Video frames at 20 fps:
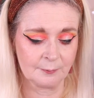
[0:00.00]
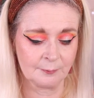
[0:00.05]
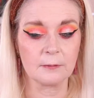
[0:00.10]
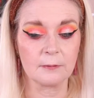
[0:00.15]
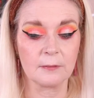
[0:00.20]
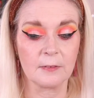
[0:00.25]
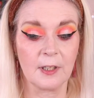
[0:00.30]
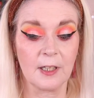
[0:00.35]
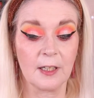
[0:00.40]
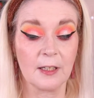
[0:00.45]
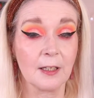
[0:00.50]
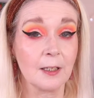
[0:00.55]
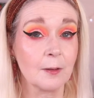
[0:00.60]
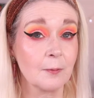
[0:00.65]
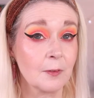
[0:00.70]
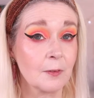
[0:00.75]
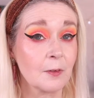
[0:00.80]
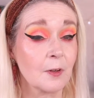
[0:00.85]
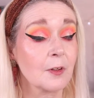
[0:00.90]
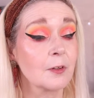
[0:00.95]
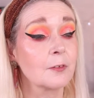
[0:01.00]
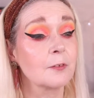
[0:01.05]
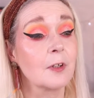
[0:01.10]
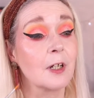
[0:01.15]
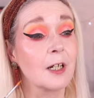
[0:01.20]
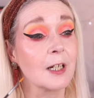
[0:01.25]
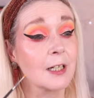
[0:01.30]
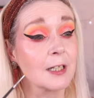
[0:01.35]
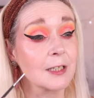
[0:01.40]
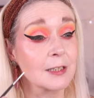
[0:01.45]
Right, I think we've got the
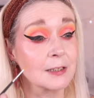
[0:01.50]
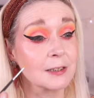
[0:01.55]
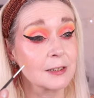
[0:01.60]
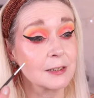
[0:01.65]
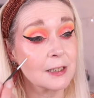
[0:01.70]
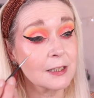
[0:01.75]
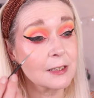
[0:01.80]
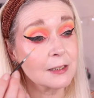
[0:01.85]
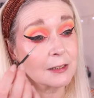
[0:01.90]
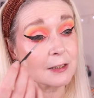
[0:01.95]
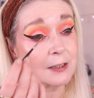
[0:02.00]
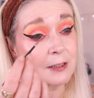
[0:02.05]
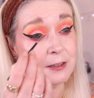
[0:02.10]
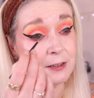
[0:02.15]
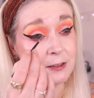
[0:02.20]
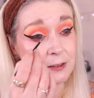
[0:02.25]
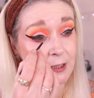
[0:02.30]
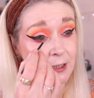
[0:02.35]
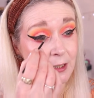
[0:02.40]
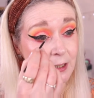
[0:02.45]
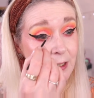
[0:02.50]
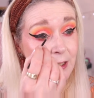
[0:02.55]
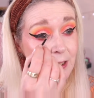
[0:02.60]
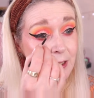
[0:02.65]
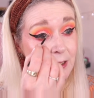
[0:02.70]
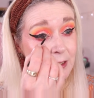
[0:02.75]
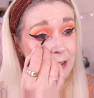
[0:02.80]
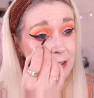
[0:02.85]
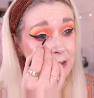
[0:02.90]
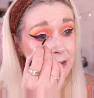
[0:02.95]
right
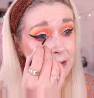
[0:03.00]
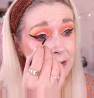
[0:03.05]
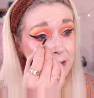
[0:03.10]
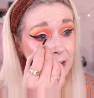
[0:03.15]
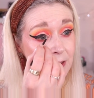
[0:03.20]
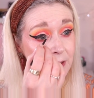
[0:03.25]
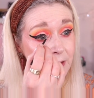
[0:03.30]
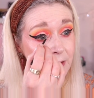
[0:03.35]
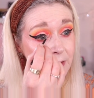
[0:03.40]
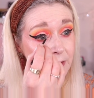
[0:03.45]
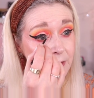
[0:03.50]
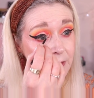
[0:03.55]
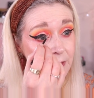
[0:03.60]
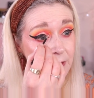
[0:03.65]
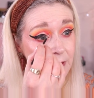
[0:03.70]
consistency. So